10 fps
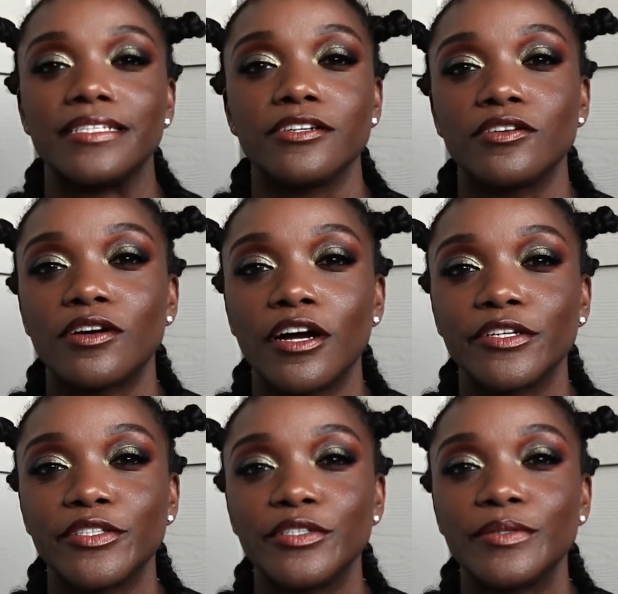tarot
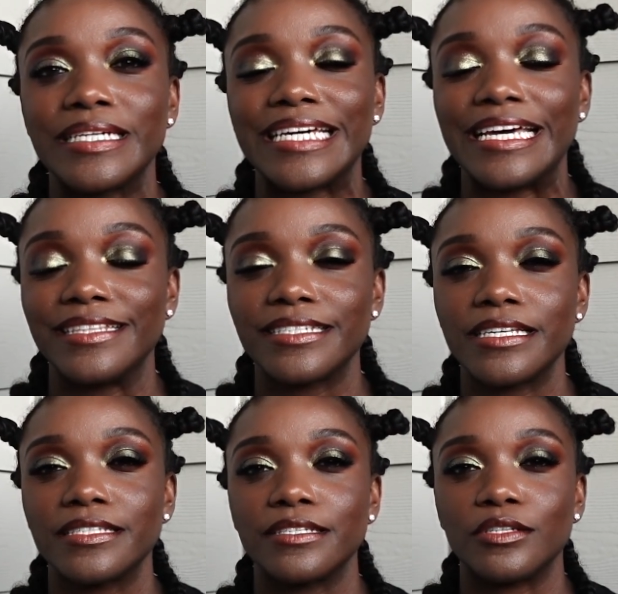cards to it, and this
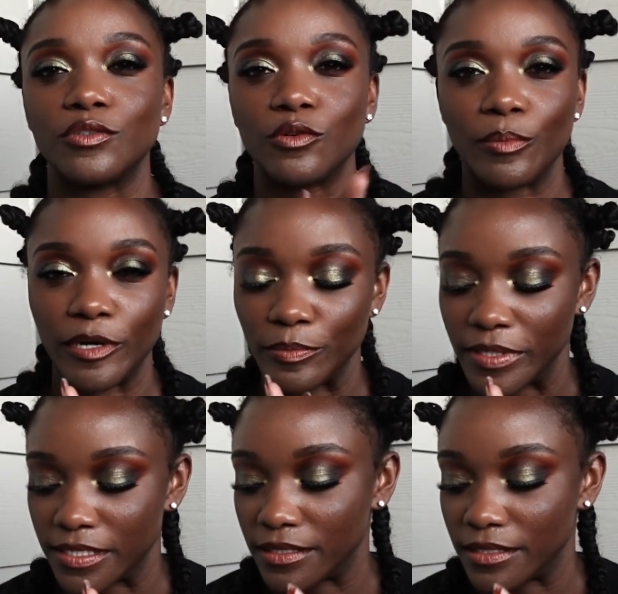is dual purpose.